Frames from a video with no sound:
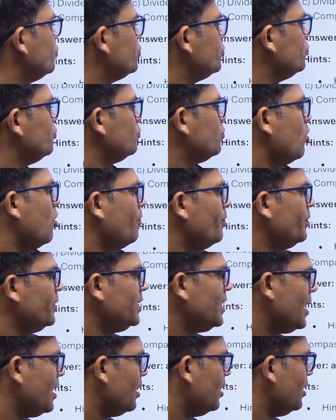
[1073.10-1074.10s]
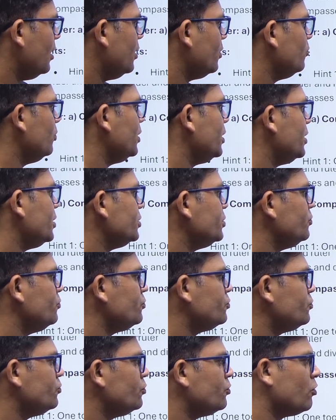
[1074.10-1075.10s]
to copy the ruler is
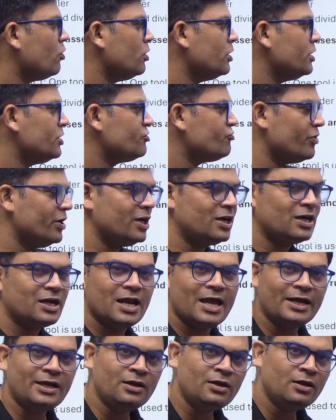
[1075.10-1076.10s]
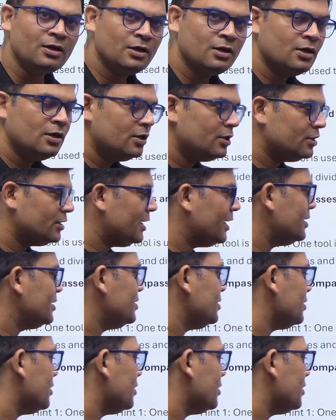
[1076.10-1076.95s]
used to draw the straight line that is